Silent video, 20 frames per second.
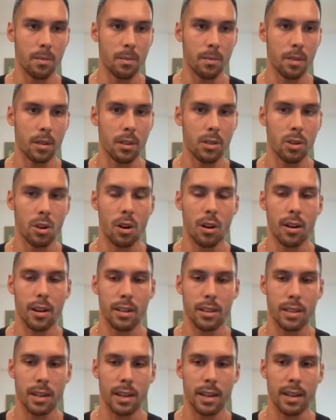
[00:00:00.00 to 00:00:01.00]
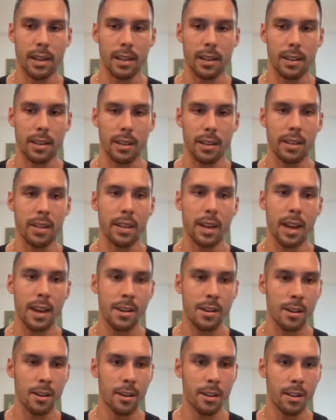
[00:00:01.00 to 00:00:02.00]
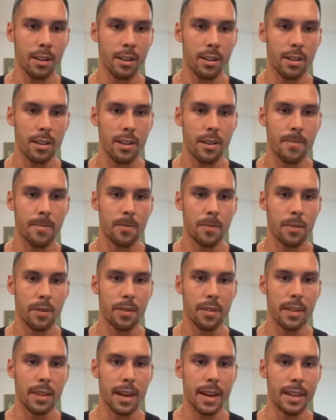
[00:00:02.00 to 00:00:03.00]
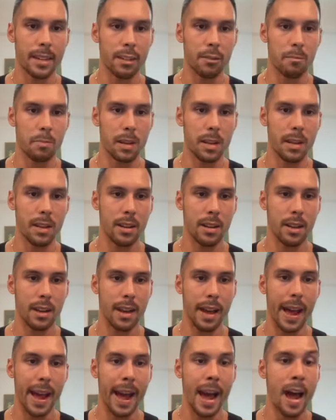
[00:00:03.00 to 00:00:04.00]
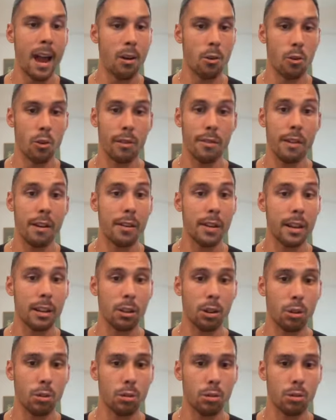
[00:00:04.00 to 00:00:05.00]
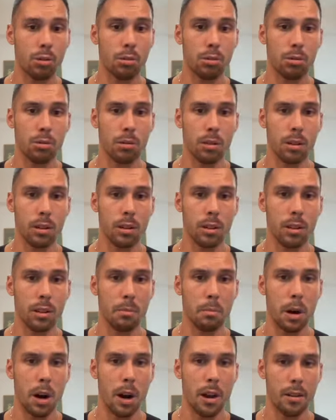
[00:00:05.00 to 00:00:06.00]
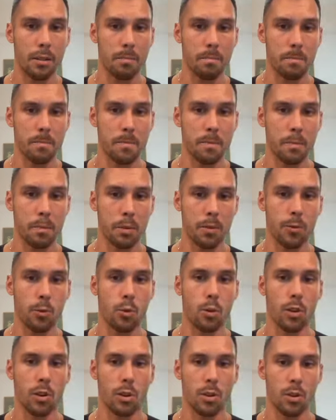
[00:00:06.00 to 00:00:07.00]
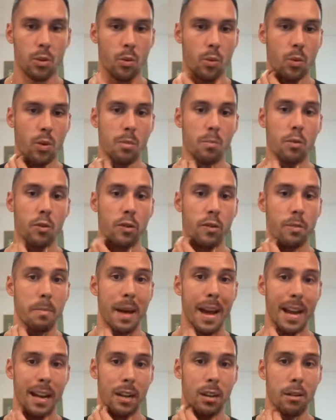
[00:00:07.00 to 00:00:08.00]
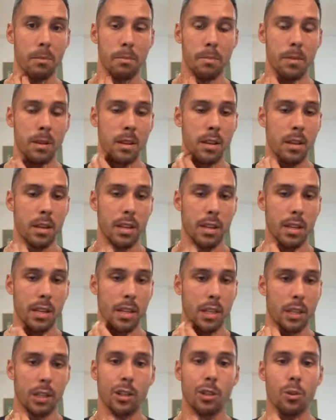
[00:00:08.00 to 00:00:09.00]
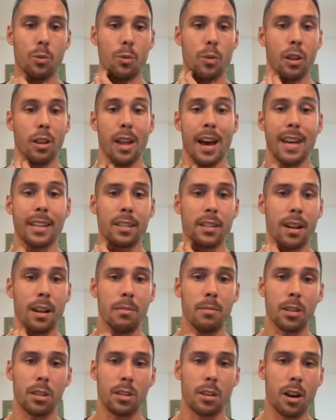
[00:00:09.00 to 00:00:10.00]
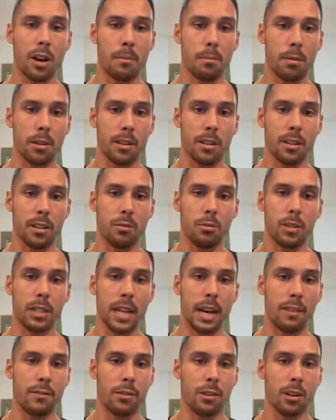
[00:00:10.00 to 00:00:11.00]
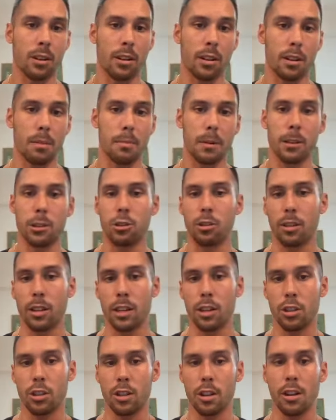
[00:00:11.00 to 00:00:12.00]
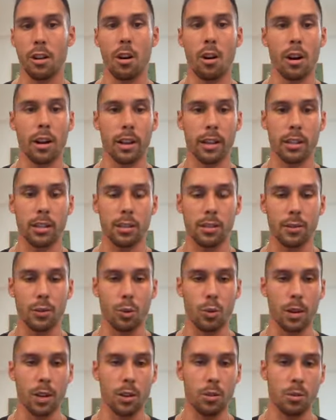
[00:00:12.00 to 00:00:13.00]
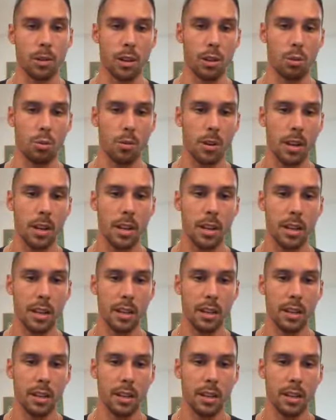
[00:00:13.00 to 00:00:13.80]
this RSI indicator, that has been at or very close to the bottom before we moved back up. So the last time this dot printed was after our capitulation in August of 2023.